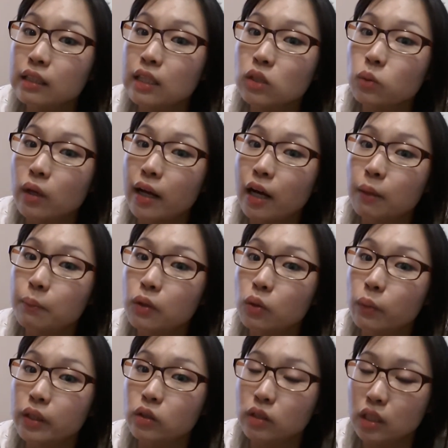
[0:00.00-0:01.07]
this will help you
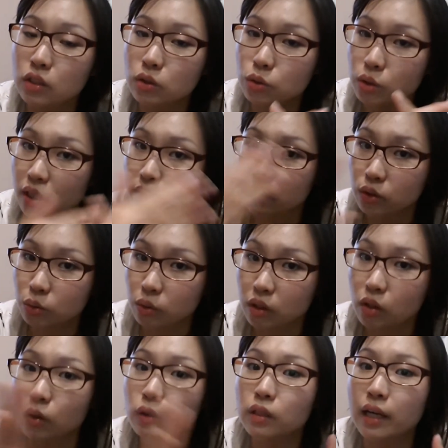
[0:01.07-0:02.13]
when you need to travel to a
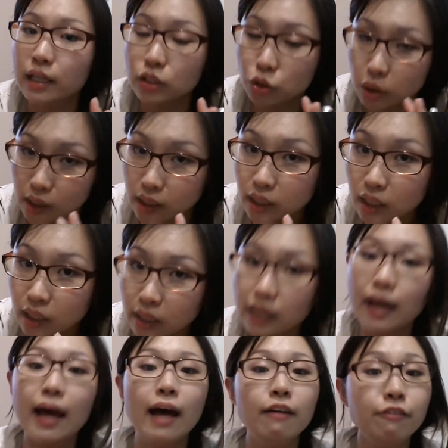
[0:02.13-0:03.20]
cold country.
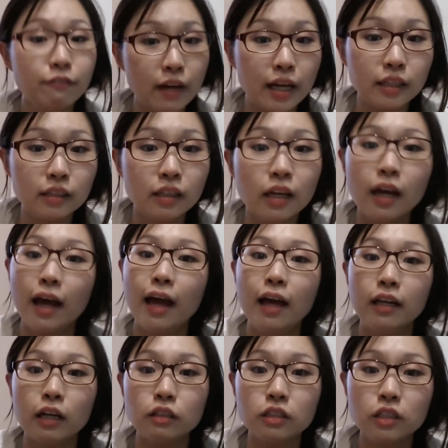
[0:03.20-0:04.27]
Have fun,
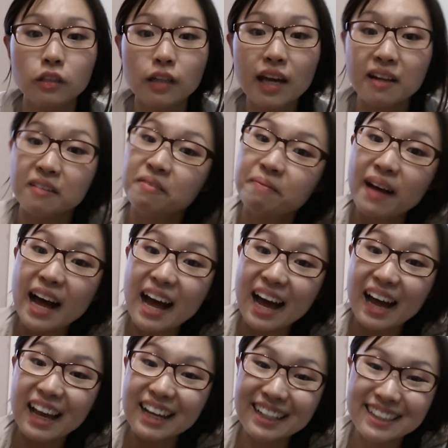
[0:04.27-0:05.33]
and I'll see you again.
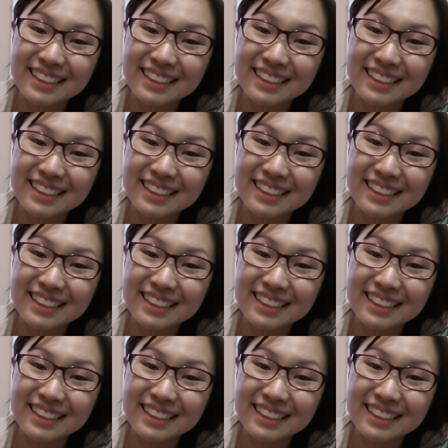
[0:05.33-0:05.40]
Bye!